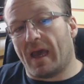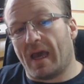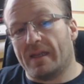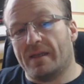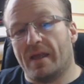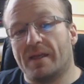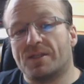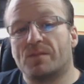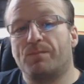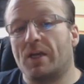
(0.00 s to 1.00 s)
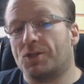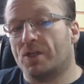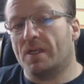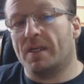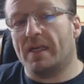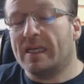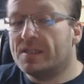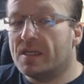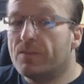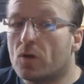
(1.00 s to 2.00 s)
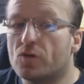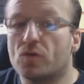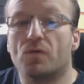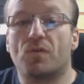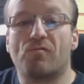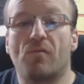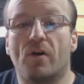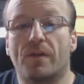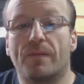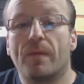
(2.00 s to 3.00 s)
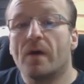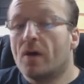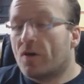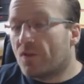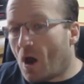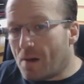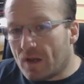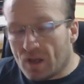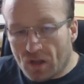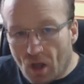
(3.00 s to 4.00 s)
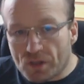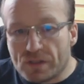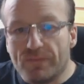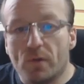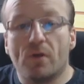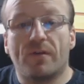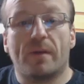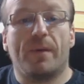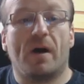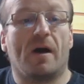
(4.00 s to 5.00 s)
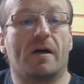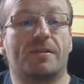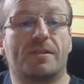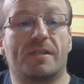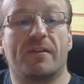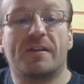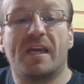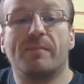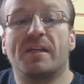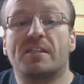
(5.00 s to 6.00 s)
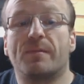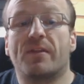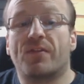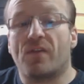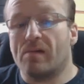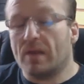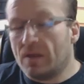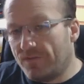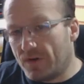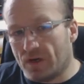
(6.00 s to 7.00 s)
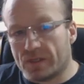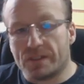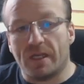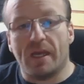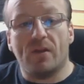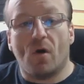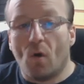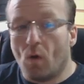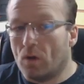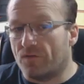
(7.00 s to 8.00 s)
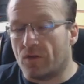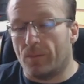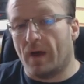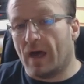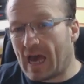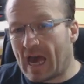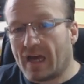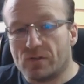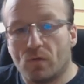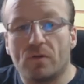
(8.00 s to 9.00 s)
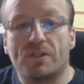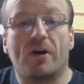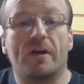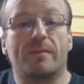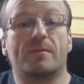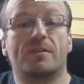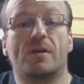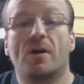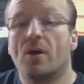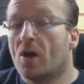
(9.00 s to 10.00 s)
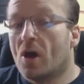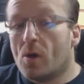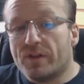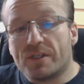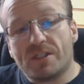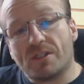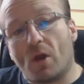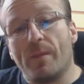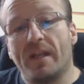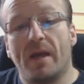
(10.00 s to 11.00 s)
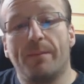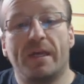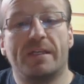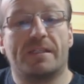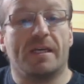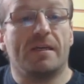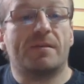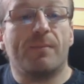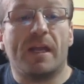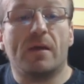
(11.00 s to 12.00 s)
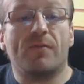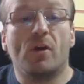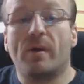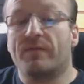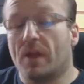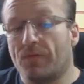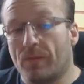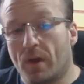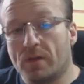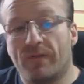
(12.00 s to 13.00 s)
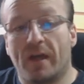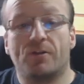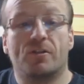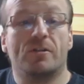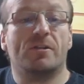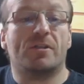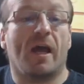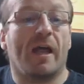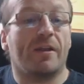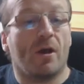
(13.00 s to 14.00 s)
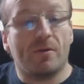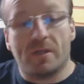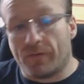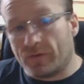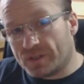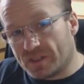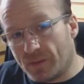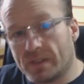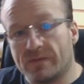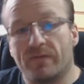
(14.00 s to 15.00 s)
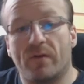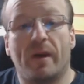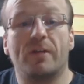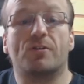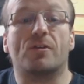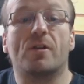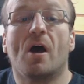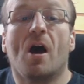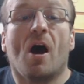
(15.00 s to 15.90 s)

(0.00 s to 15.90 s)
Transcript: an especially easy module to run. There are a lot of moving parts and the DM needs to be thoroughly versed in all of them at all times. With so many NPCs, many of whom have different motivations and know different snippets of information,